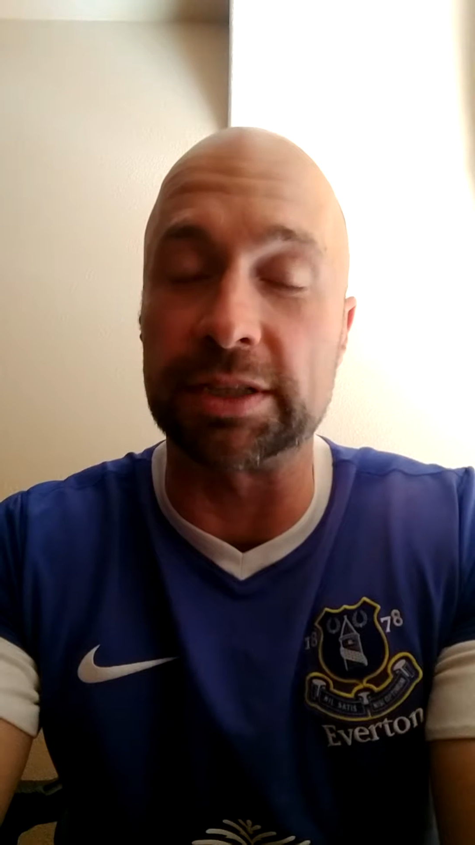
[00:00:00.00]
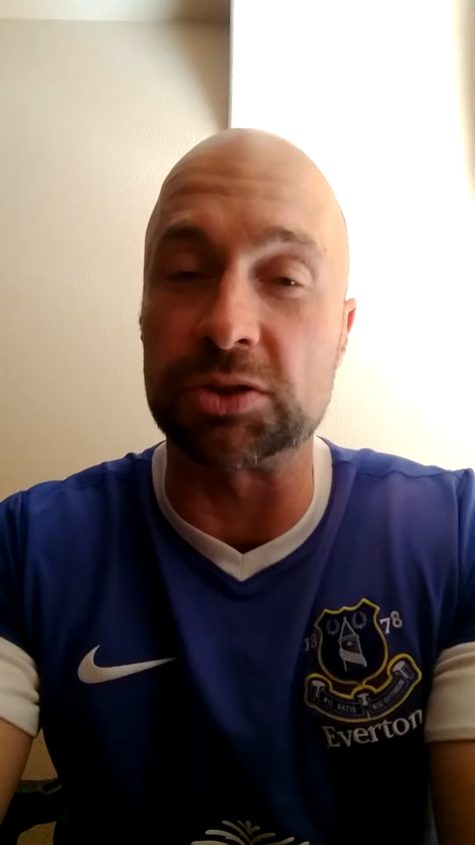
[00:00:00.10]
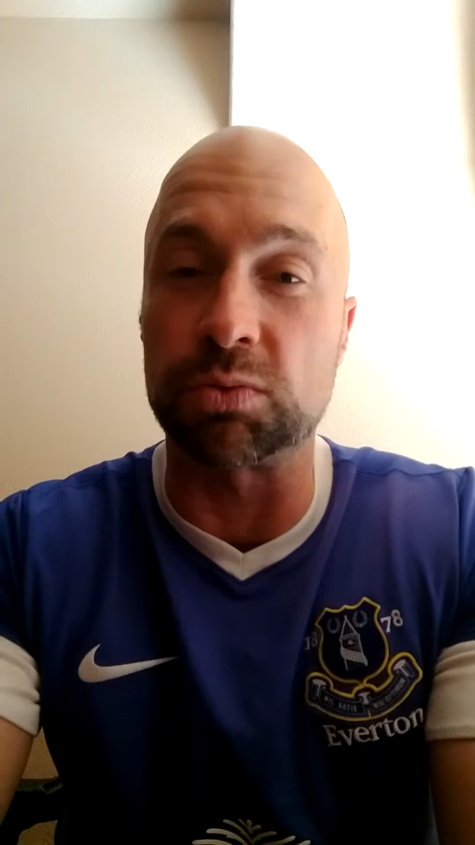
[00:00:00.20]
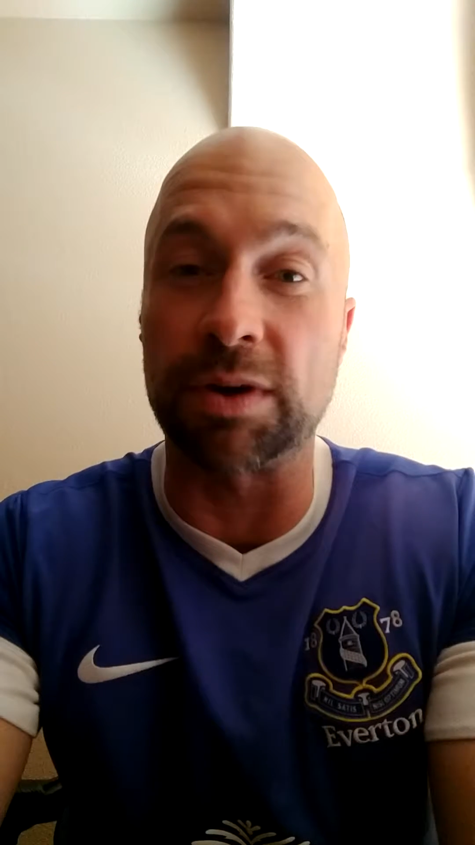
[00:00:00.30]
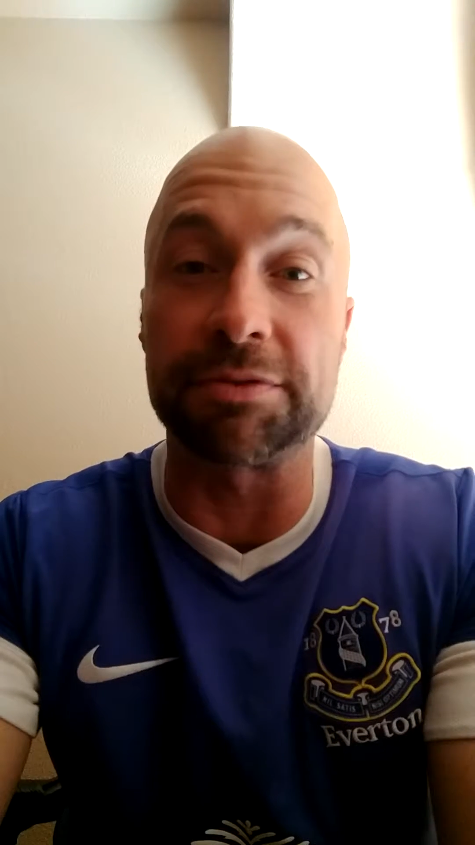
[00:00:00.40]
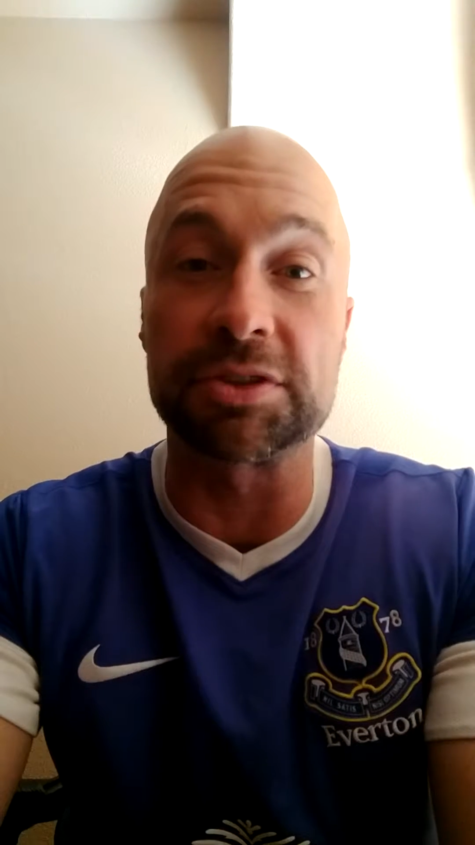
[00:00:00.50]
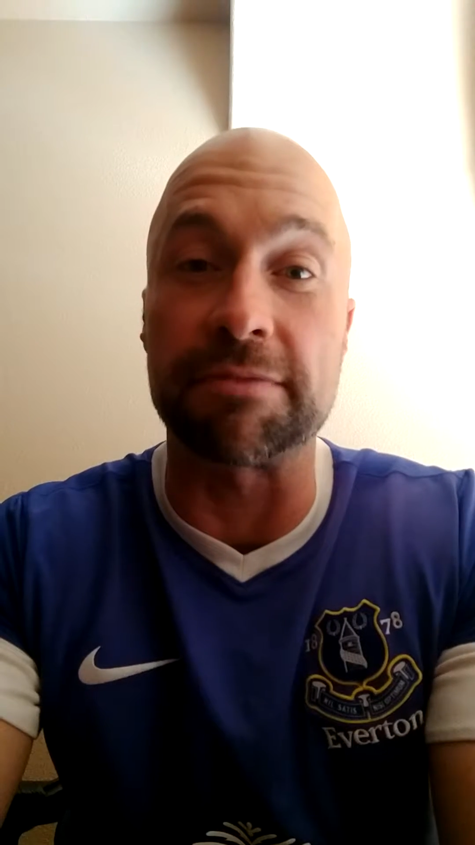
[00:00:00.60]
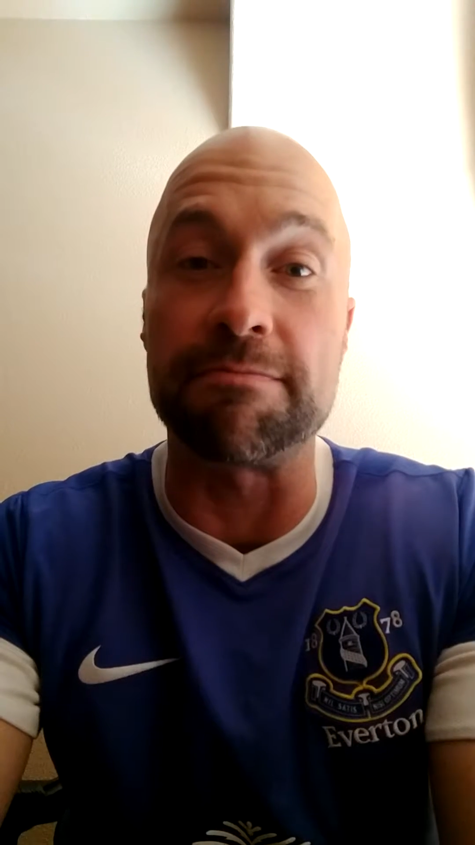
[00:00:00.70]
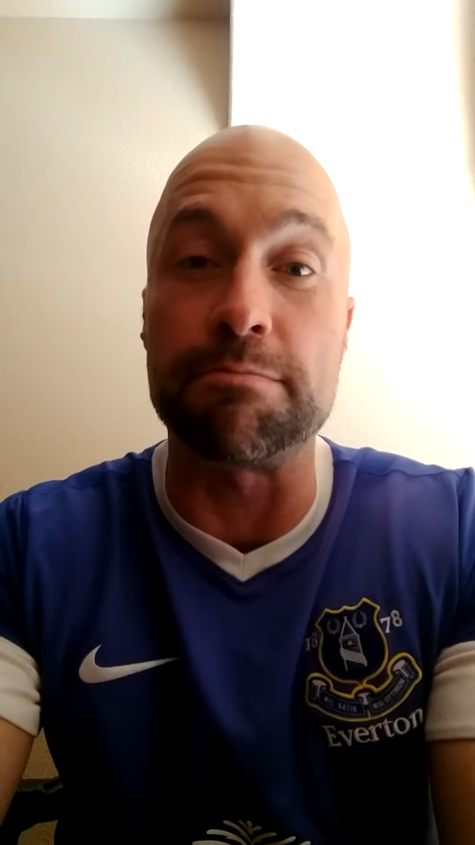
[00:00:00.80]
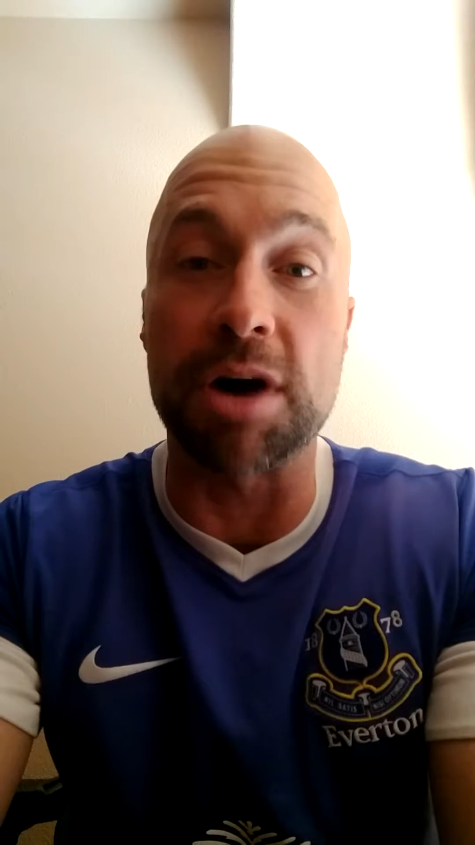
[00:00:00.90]
these rivers
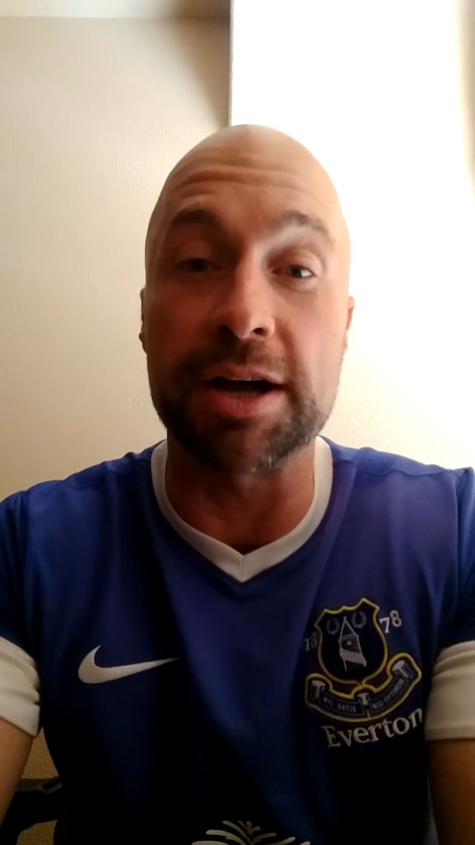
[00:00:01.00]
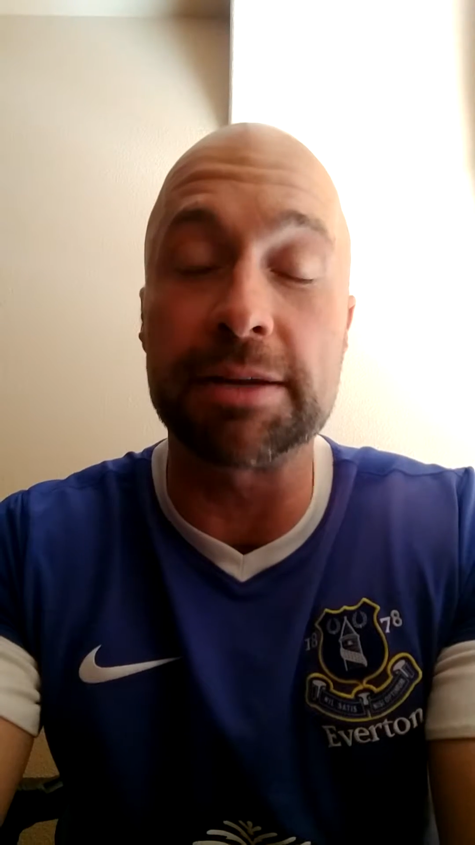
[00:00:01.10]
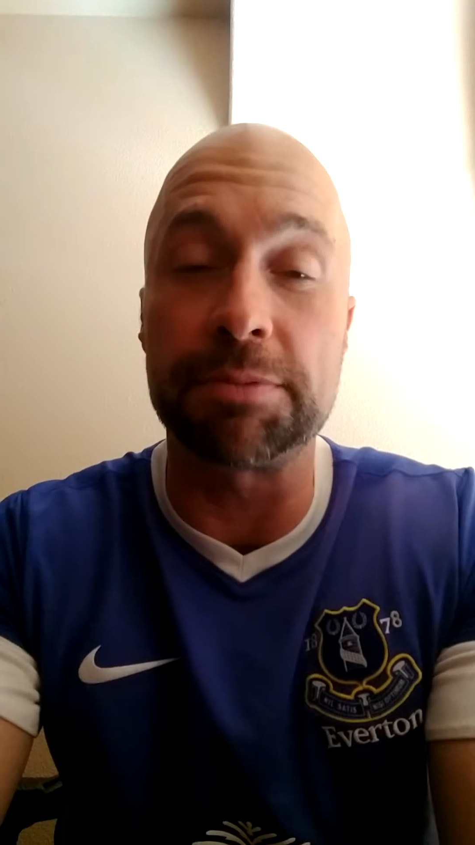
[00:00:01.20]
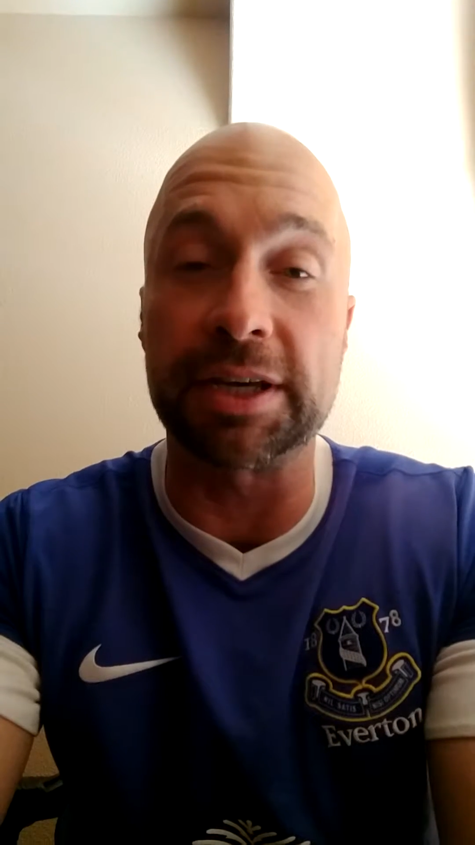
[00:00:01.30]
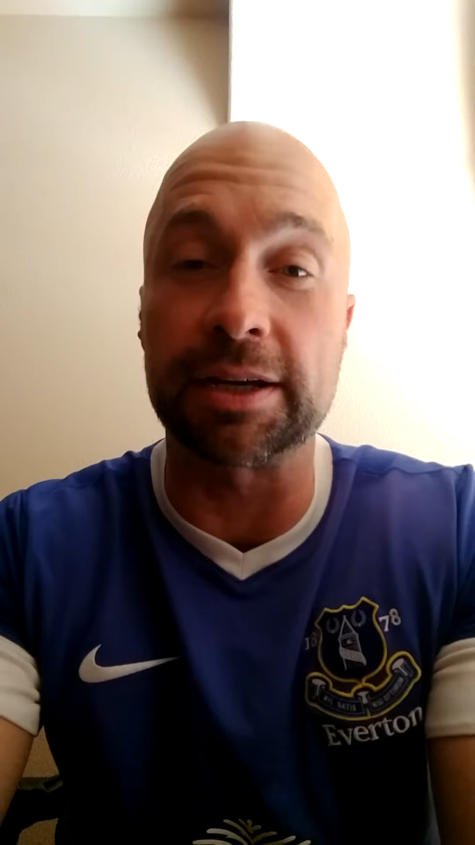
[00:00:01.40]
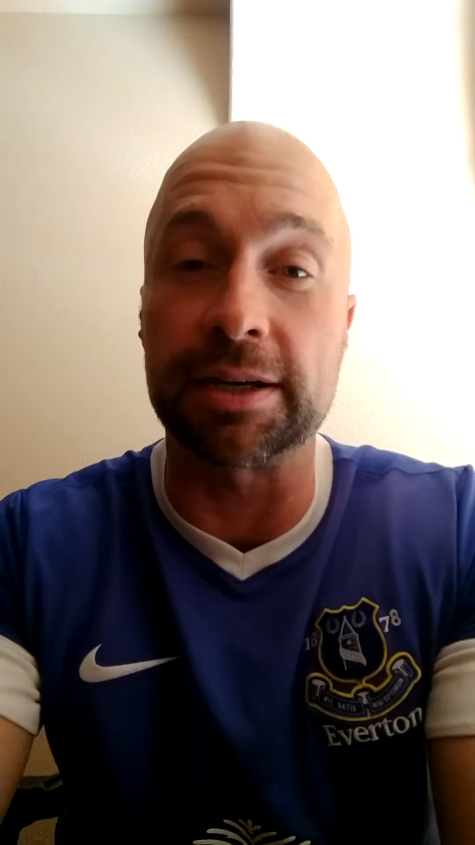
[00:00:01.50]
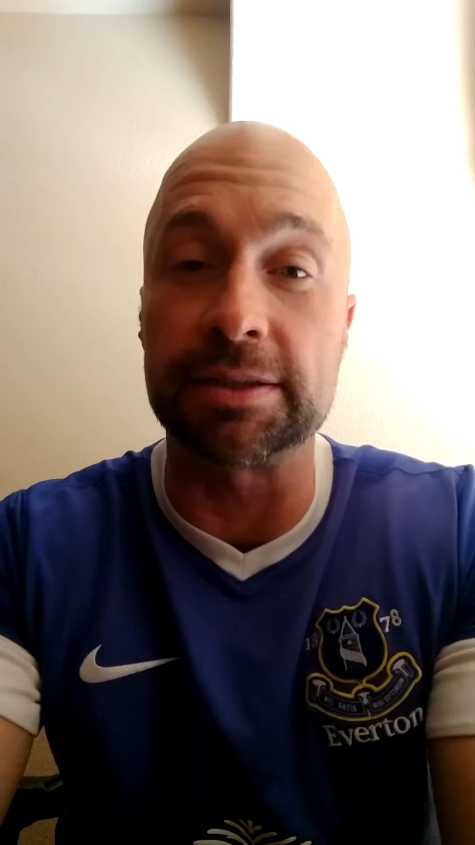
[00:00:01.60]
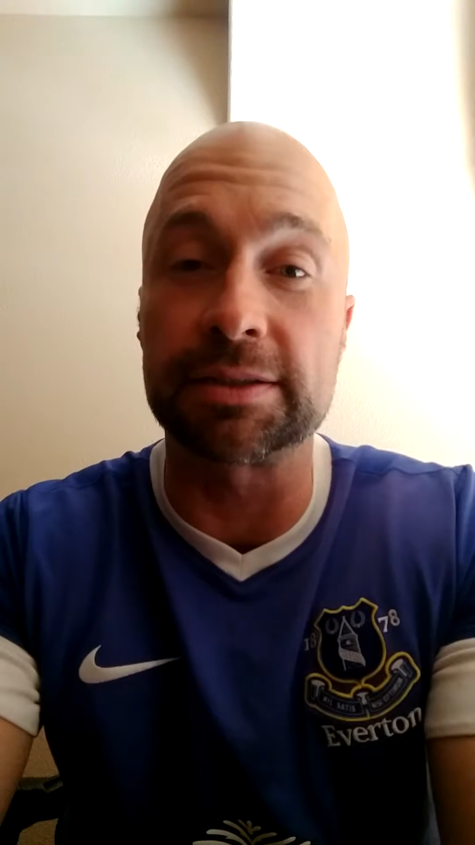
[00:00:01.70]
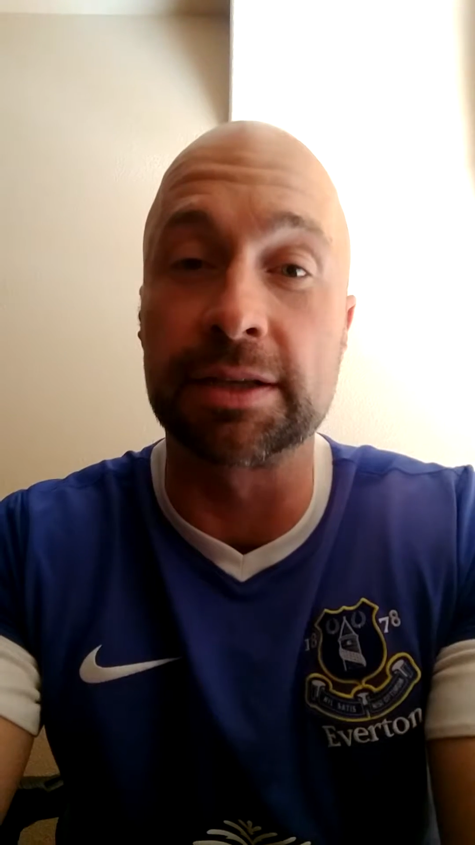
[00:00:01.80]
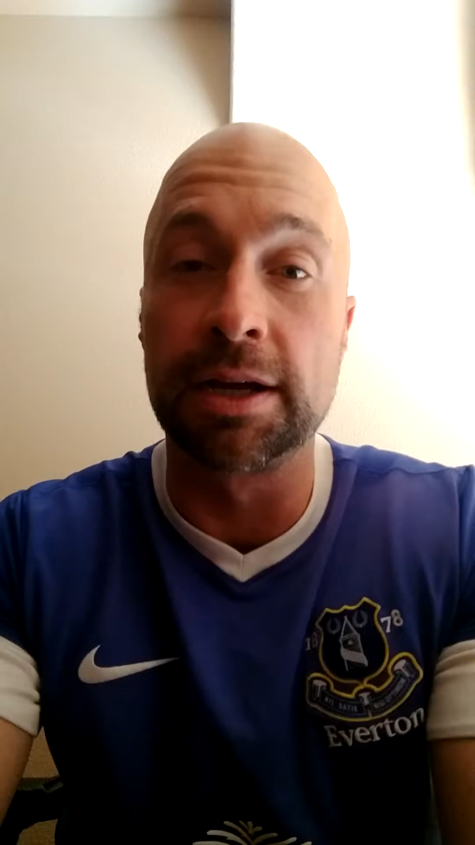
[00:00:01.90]
of mud
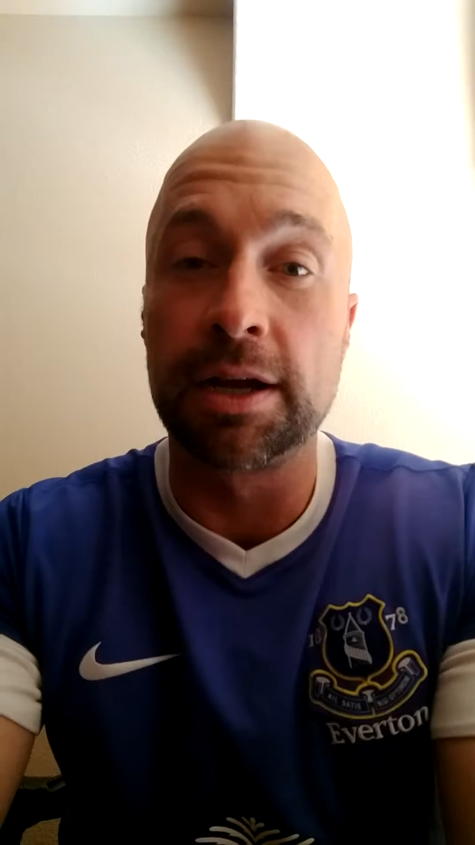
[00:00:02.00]
because